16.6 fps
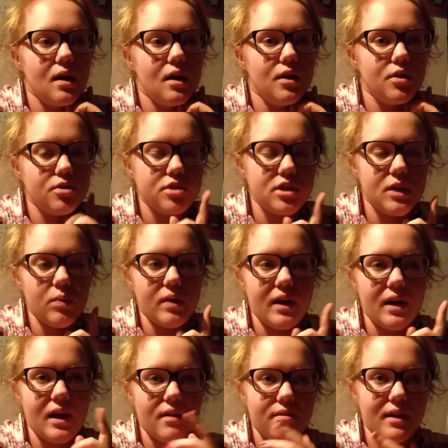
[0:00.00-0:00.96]
usually when
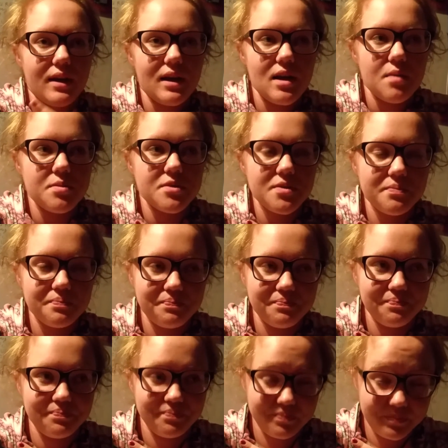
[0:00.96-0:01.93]
I have hiccups,
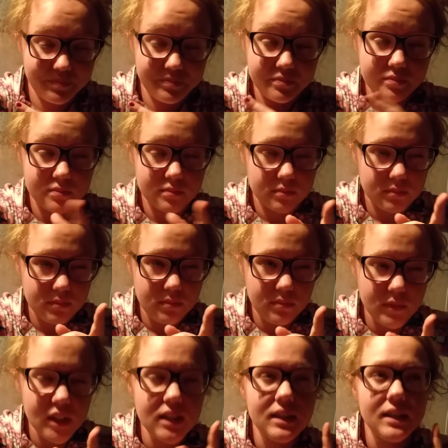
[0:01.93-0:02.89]

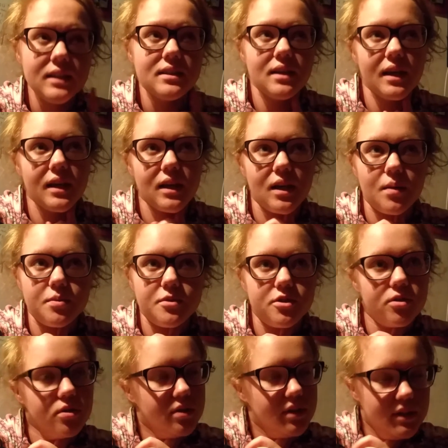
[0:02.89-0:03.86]
they take up
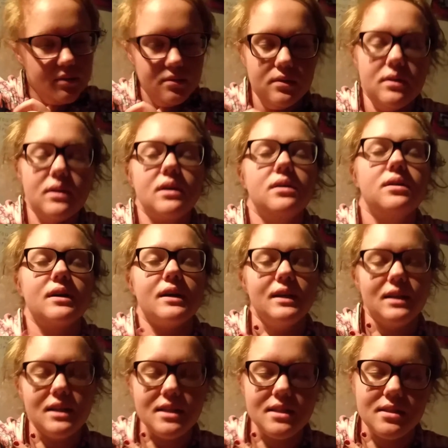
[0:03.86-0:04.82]
to at
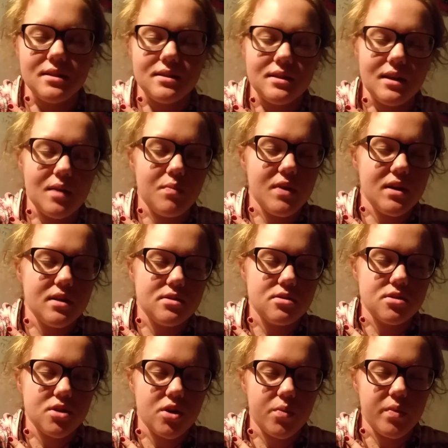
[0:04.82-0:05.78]
least 10 minutes or
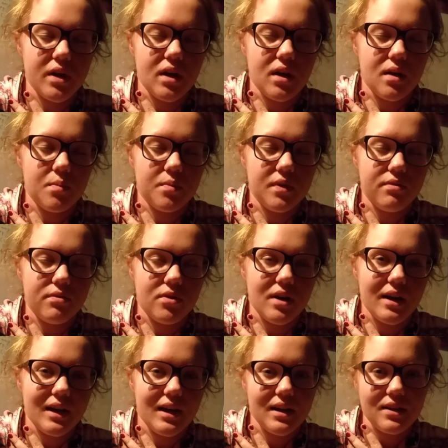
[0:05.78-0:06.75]
so before
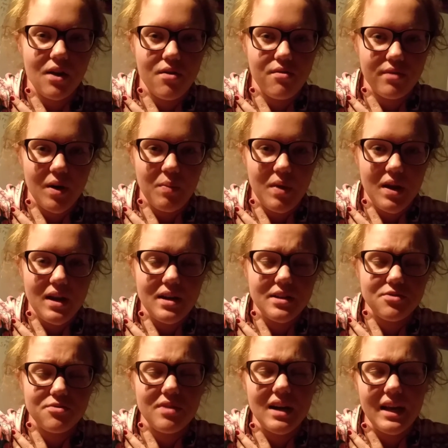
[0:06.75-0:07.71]
I get over them. And
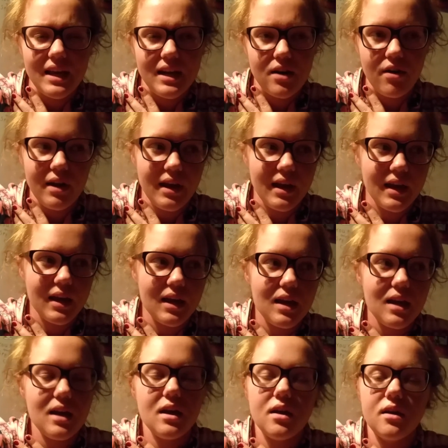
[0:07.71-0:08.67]
it's really annoying.
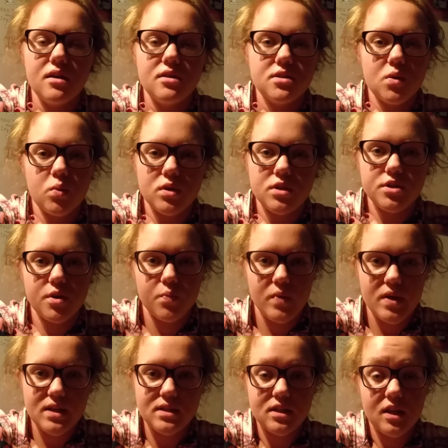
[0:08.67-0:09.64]
So what's your
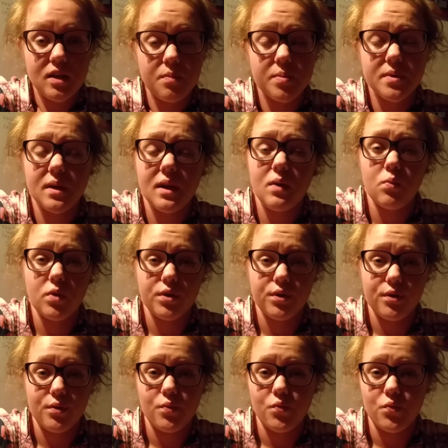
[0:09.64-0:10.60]
best tip and what
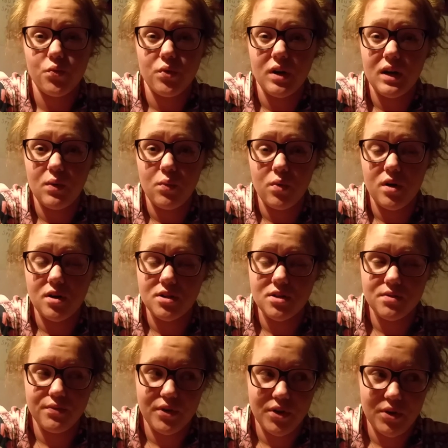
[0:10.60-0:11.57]
really
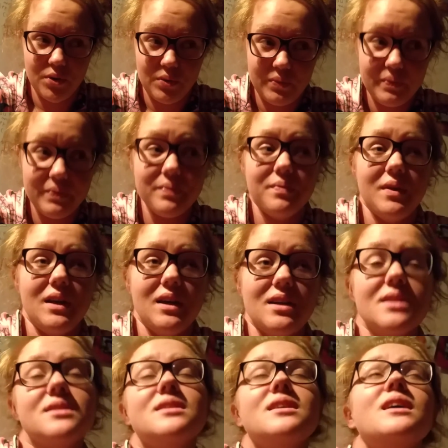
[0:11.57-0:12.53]
works for you?
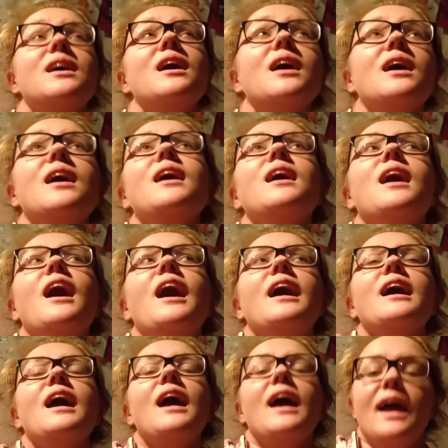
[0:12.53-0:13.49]
Because I
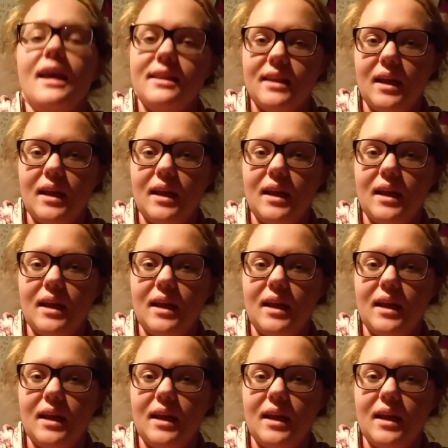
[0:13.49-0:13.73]
hate